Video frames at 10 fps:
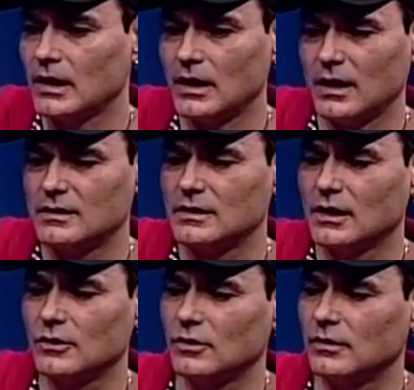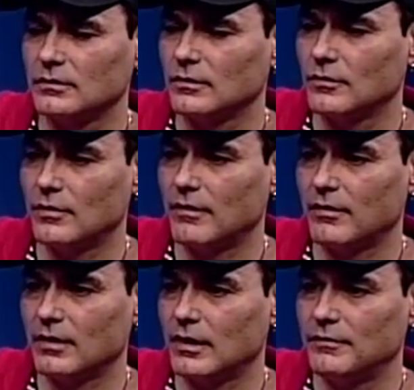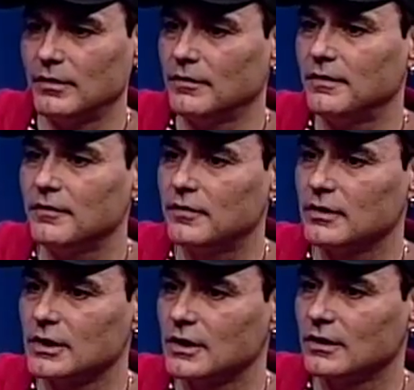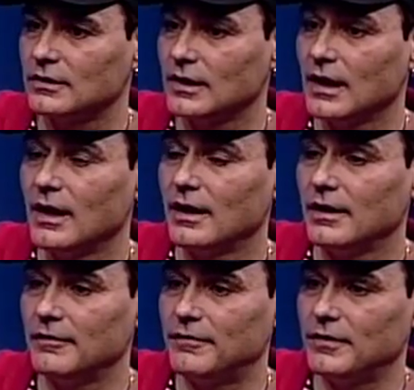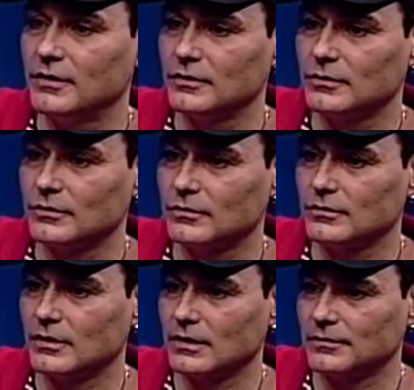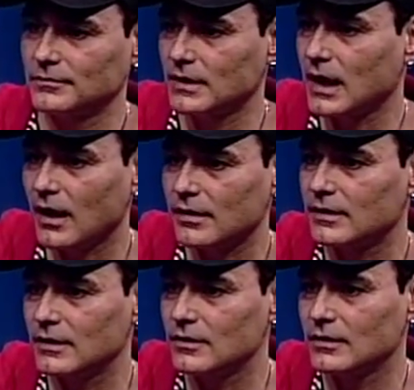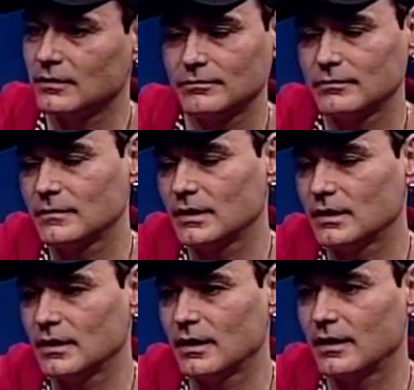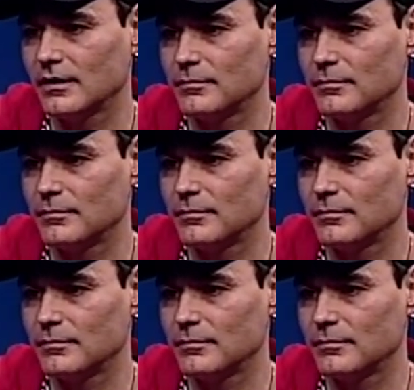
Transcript: Yeah, it's included wherever. If you feel good, if you healthy, what do you want to